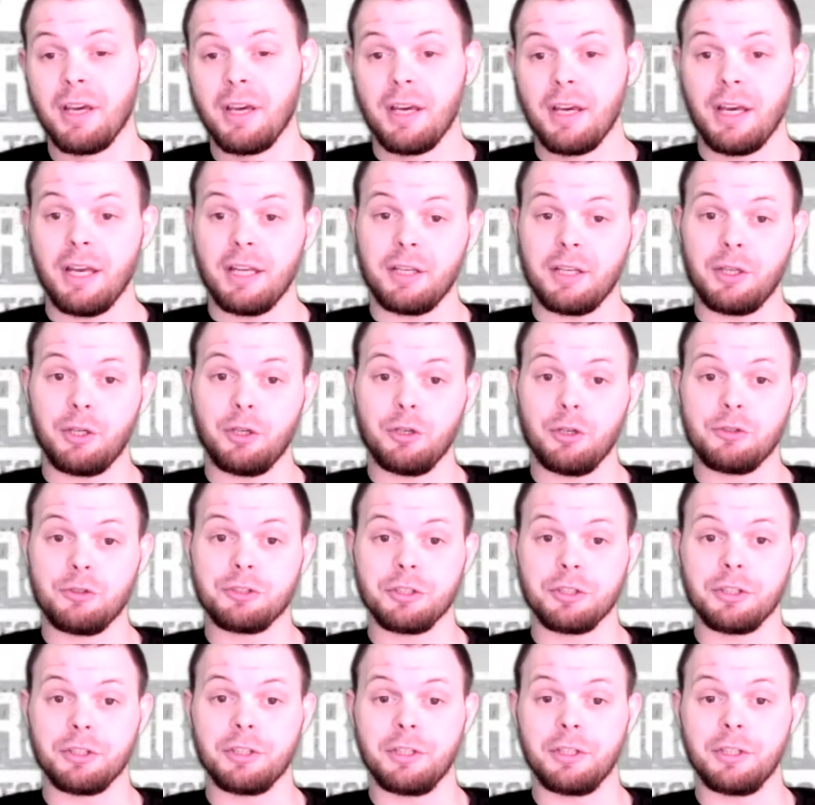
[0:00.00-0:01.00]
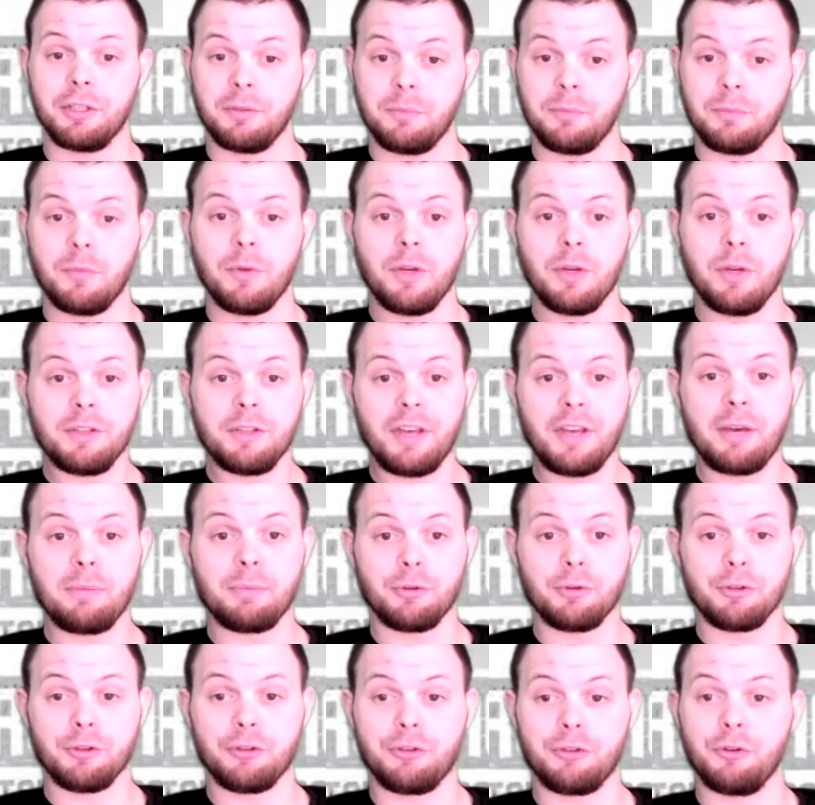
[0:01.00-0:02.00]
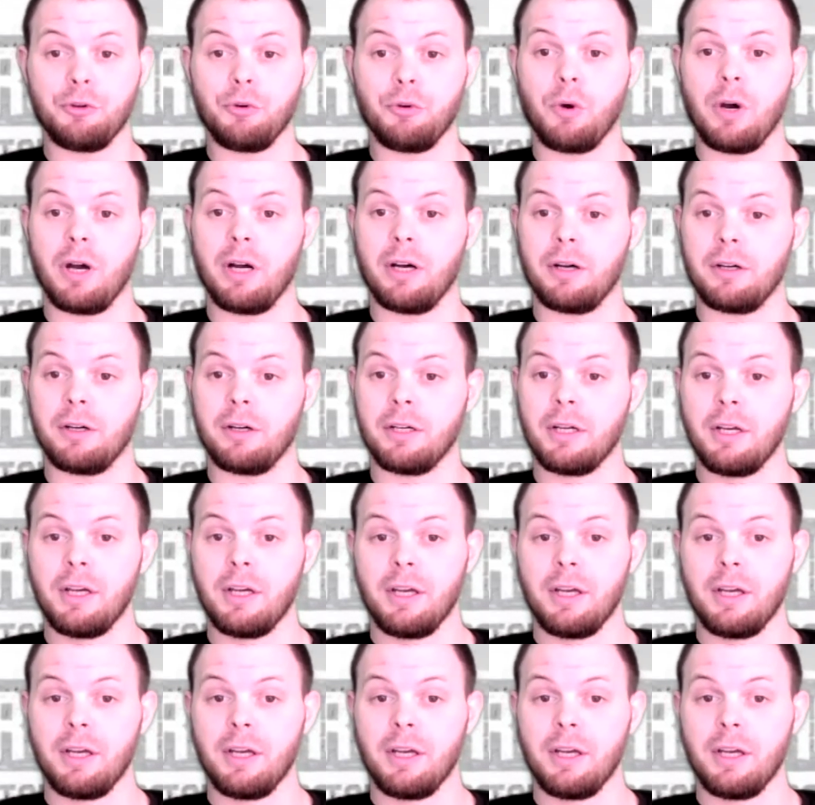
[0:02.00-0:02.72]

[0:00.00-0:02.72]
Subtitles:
and he usually is able to do well.